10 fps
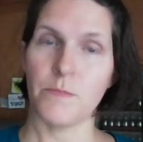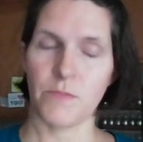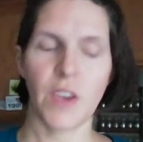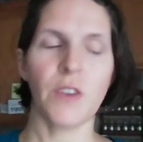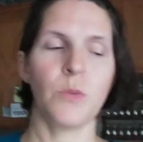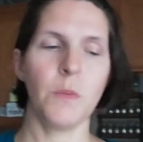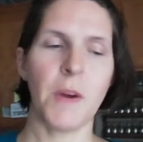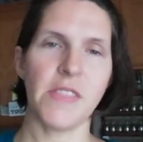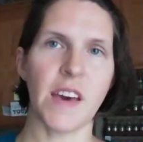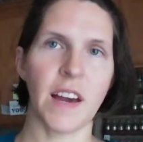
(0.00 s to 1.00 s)
Because we
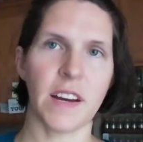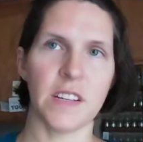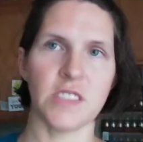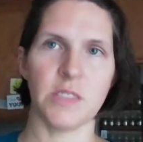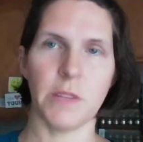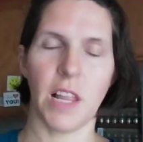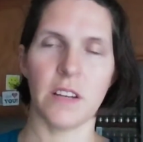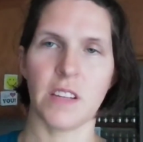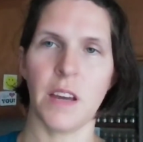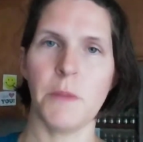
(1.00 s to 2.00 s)
made that costume a
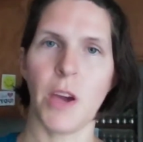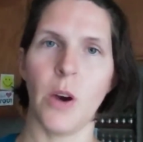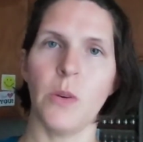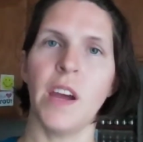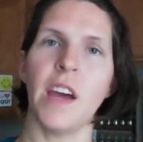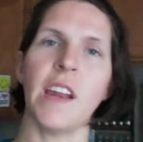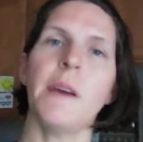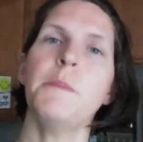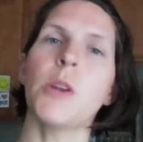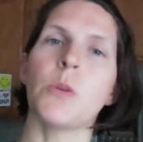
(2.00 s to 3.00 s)
long time ago. And
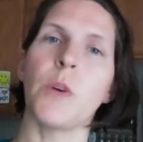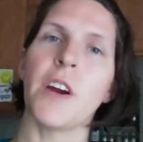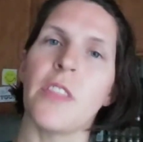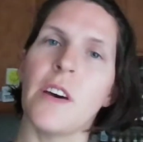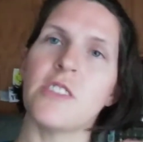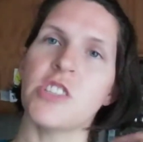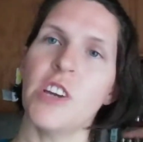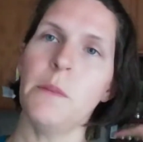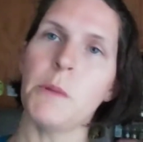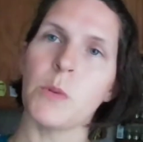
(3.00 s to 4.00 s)
I'm going to wear the
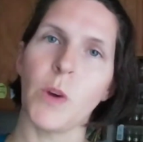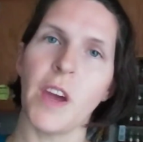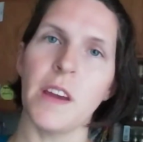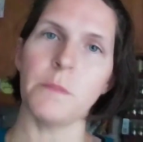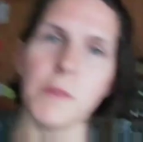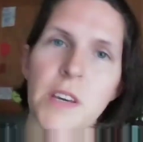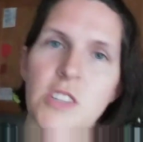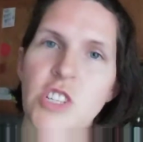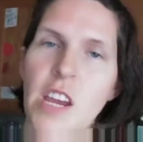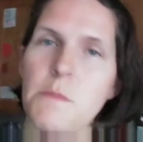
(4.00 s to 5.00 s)
Shaman wig and be a
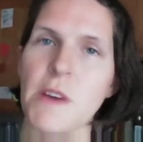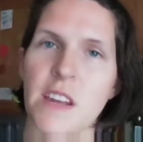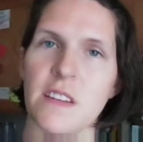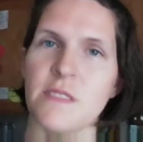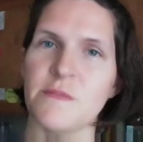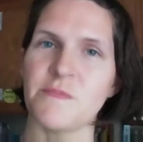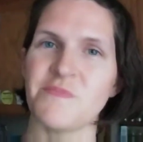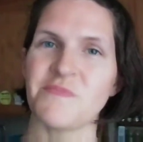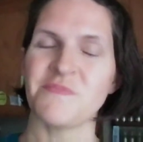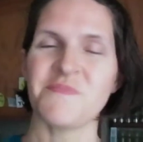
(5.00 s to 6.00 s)
Shaman.
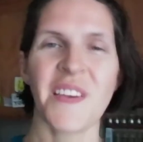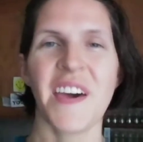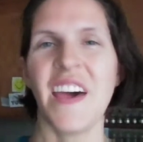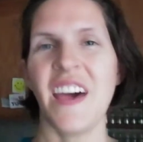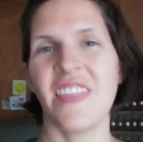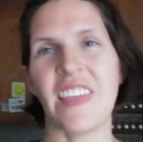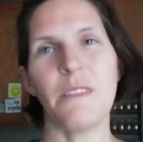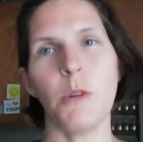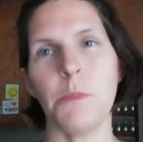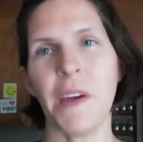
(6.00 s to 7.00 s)
Then
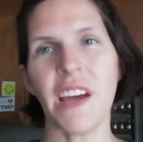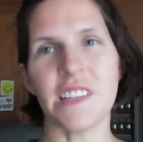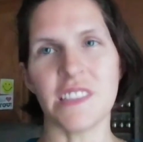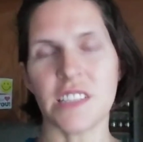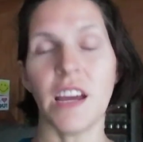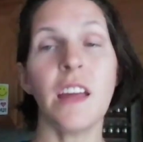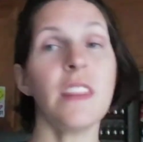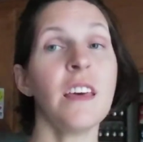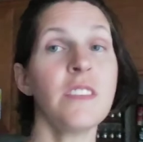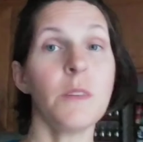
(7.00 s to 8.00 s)
we'll match. And
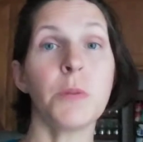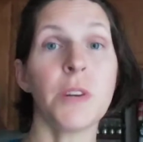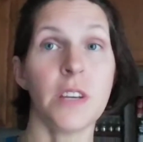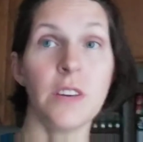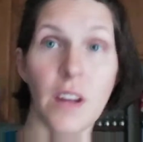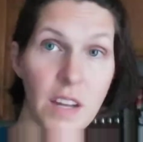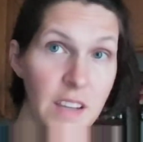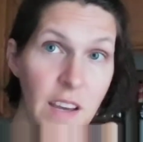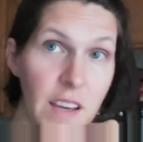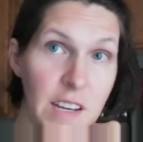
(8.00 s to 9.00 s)
that's a pretty good
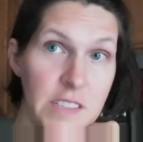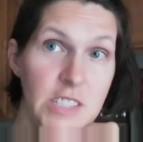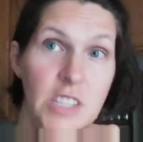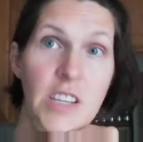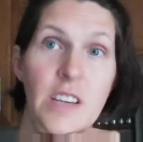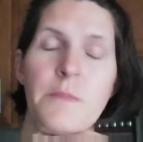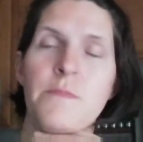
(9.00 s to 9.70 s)
idea, actually.